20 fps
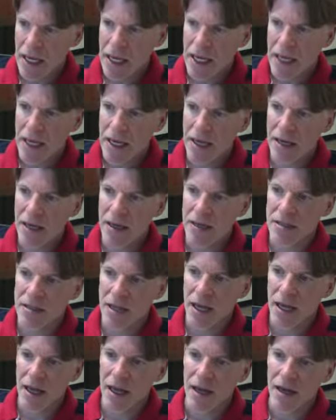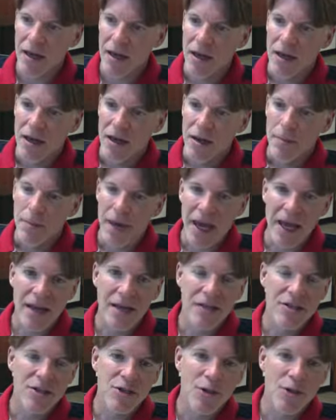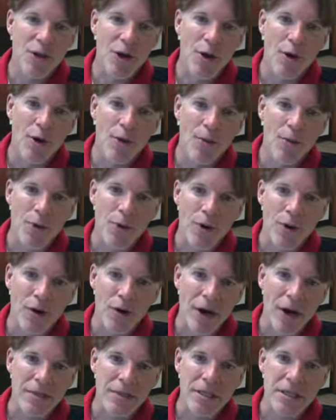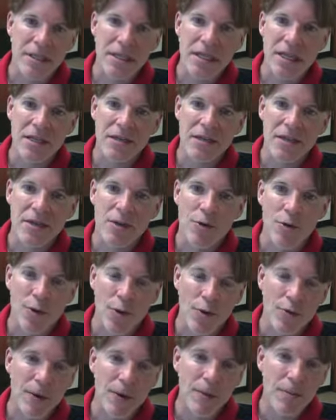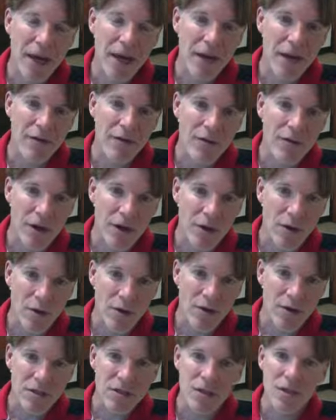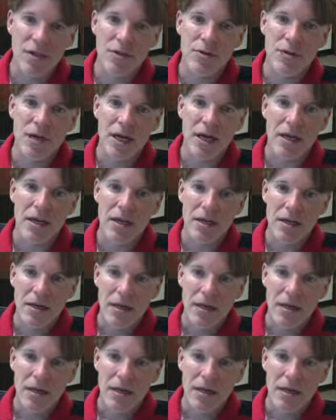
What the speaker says: It is a pay-as-you-go program in the sense that you only pay for the courses that you take,